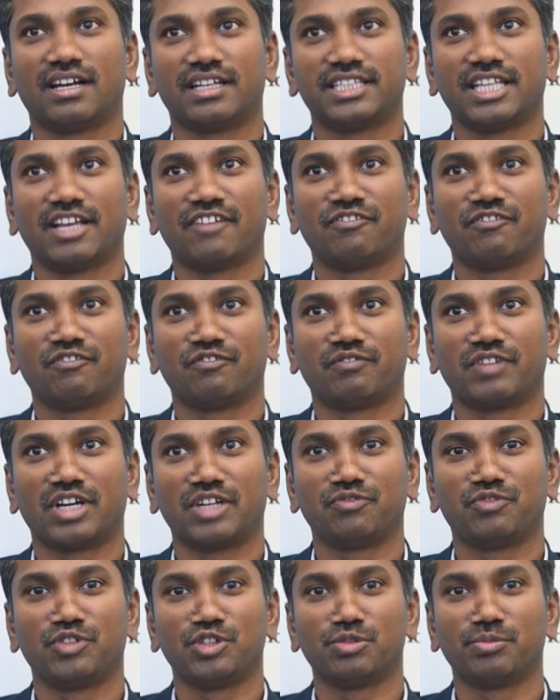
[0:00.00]
they have
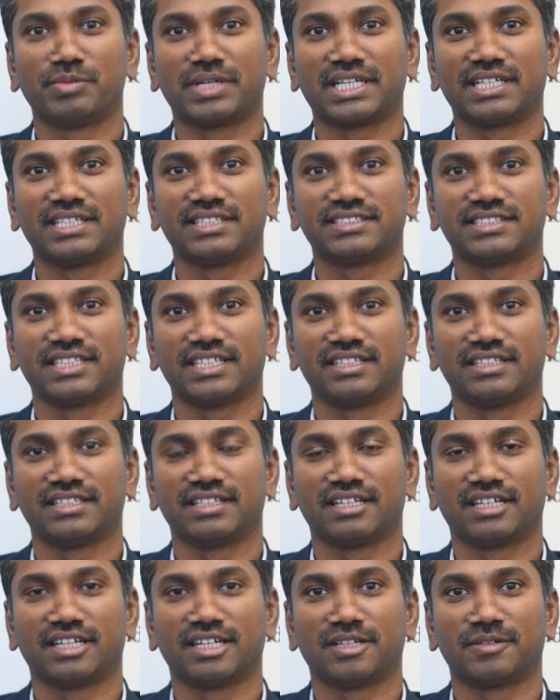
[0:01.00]
won few medals
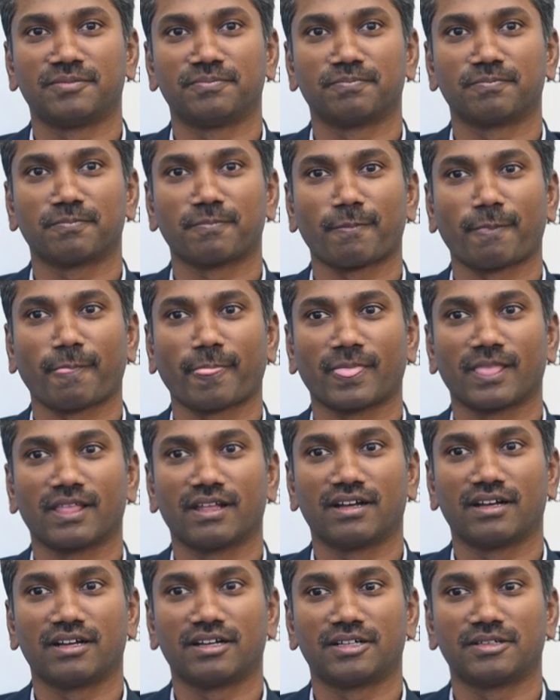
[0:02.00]
in um,
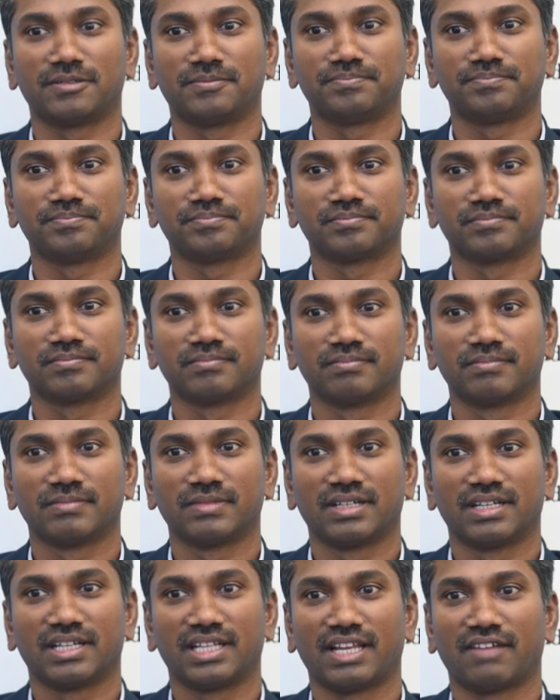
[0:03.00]
um,
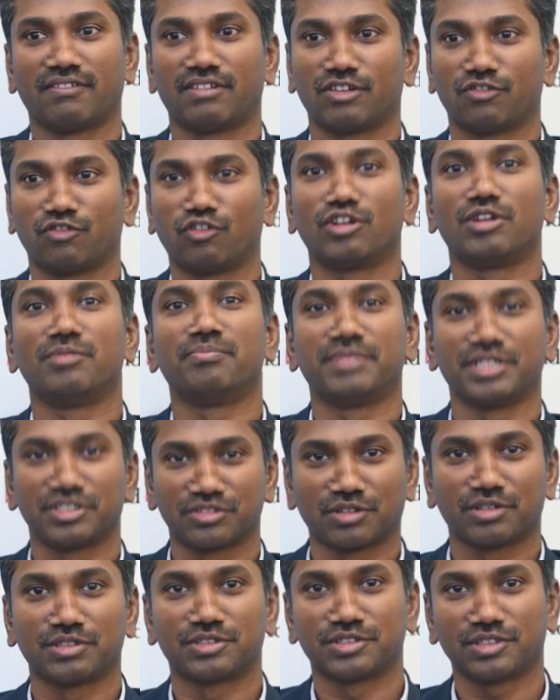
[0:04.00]
level of
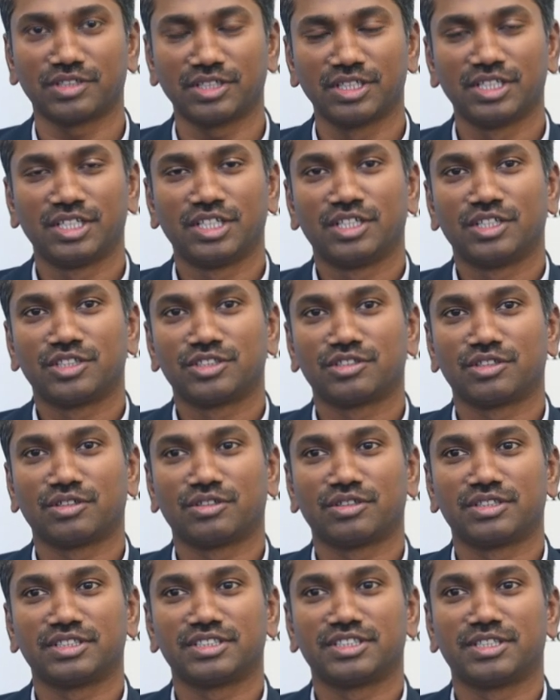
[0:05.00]
Olympics also.
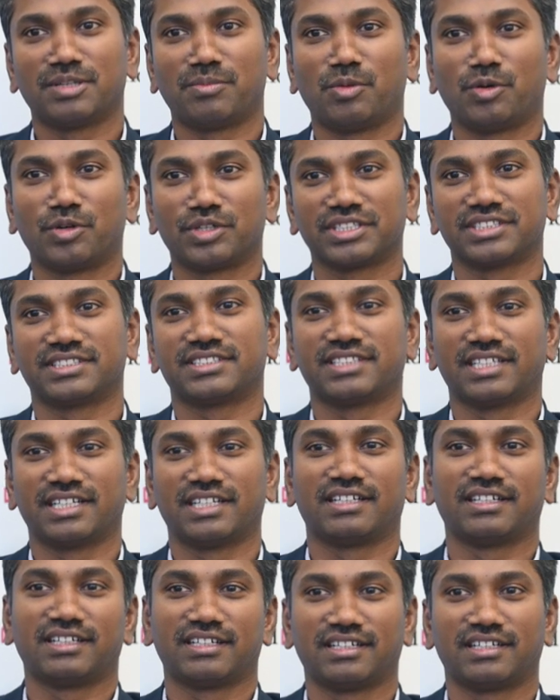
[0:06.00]
So the more is the
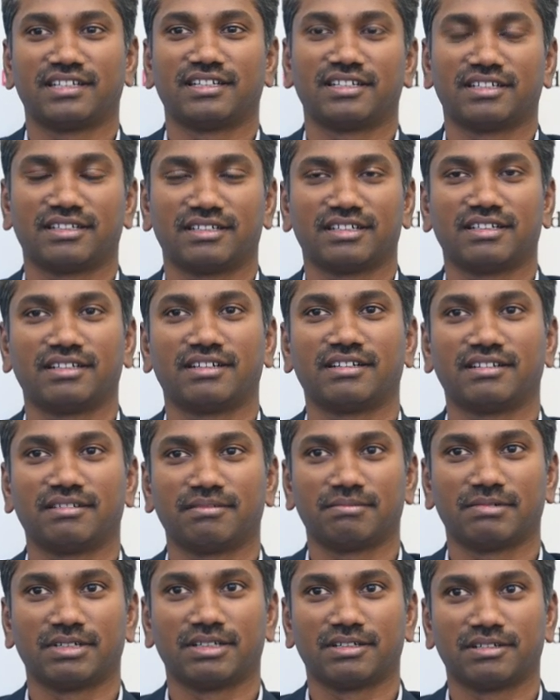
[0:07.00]
uh,
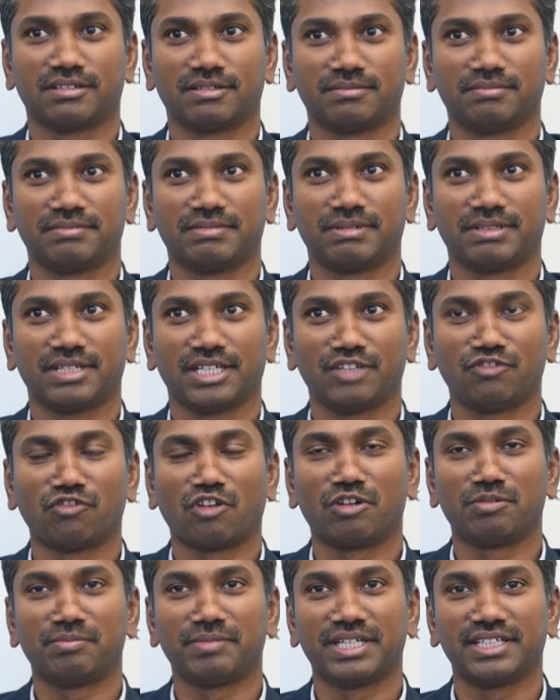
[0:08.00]
uh, uh,
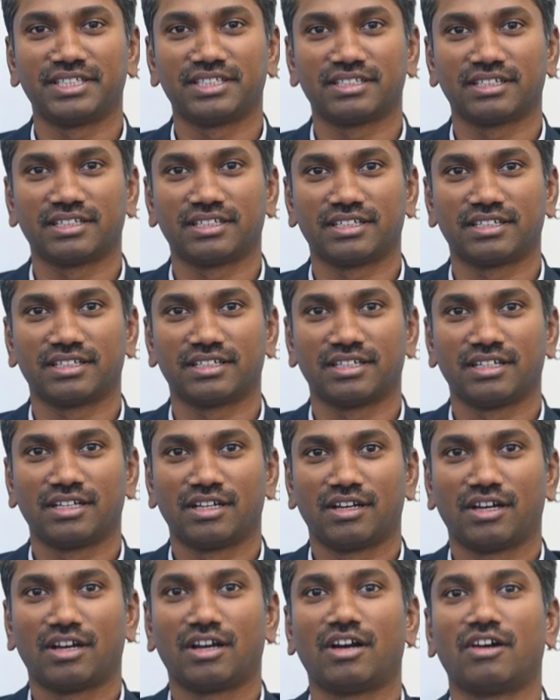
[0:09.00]
involvement
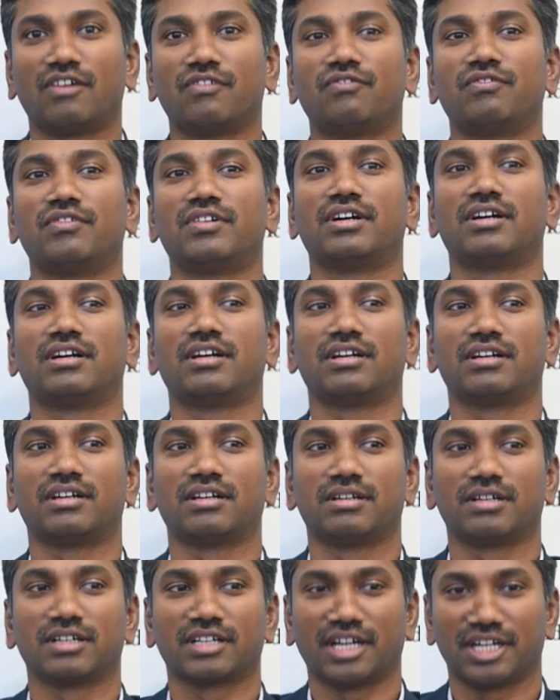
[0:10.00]

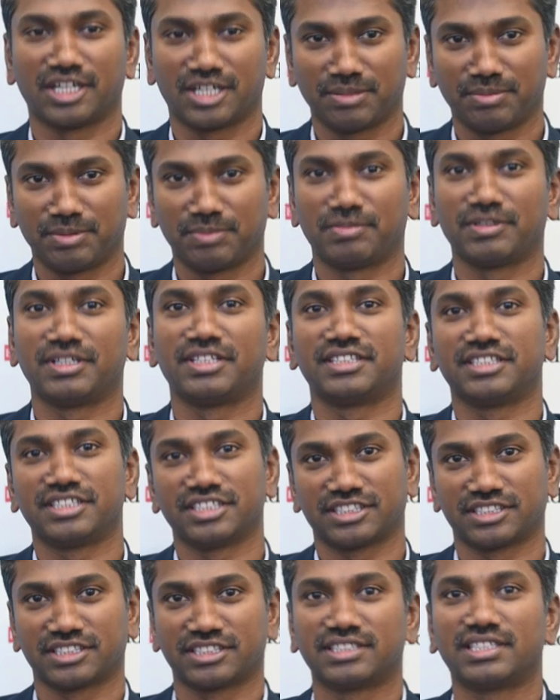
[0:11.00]
of country people in
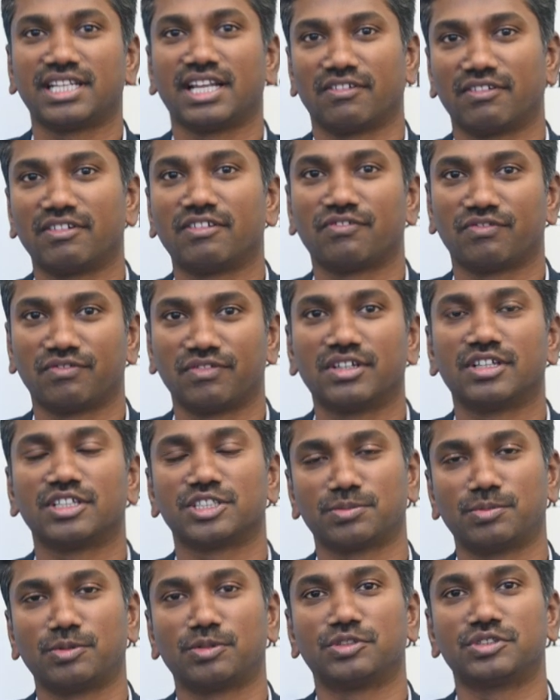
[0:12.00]
this level of
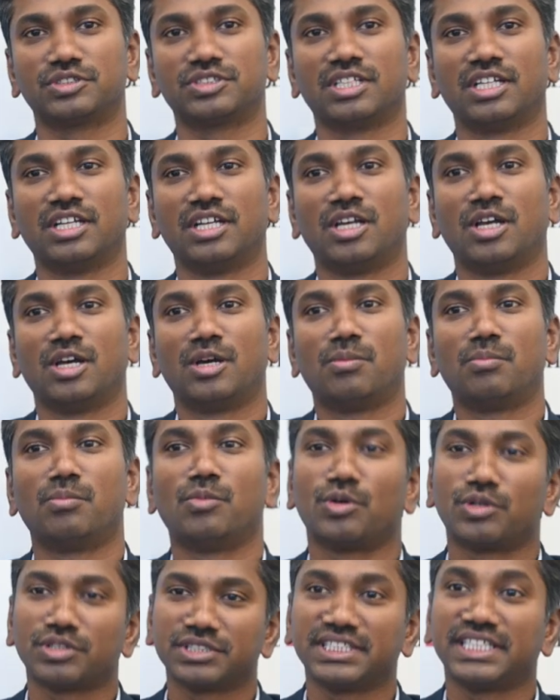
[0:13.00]
sports,
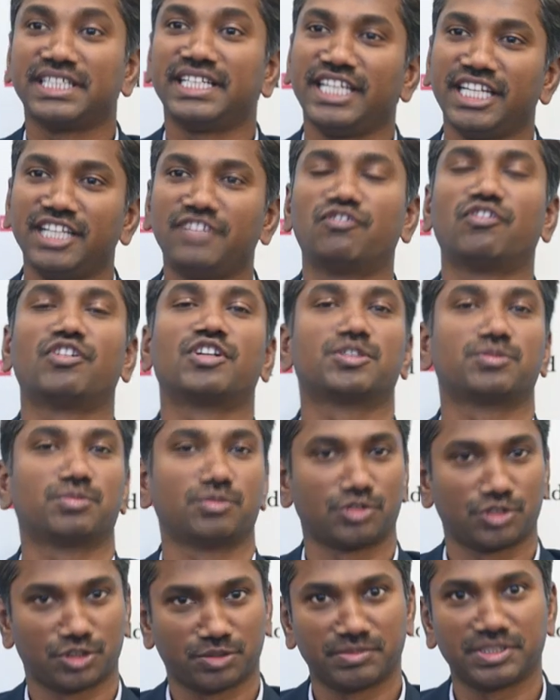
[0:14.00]
more is the need for
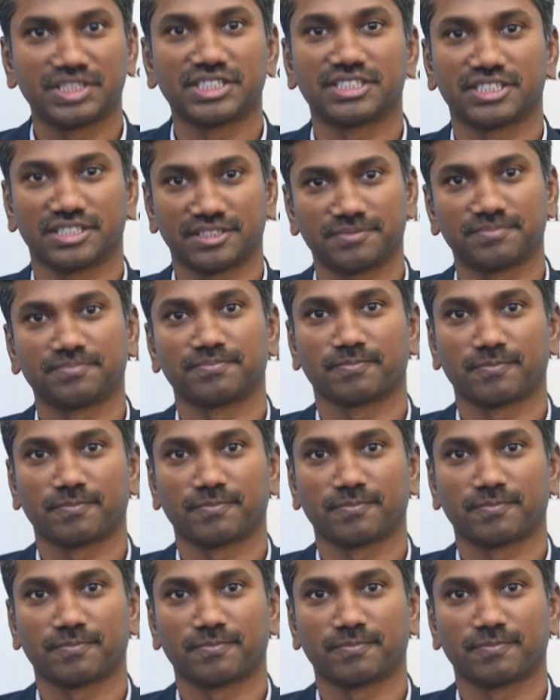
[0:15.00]
sports medicine.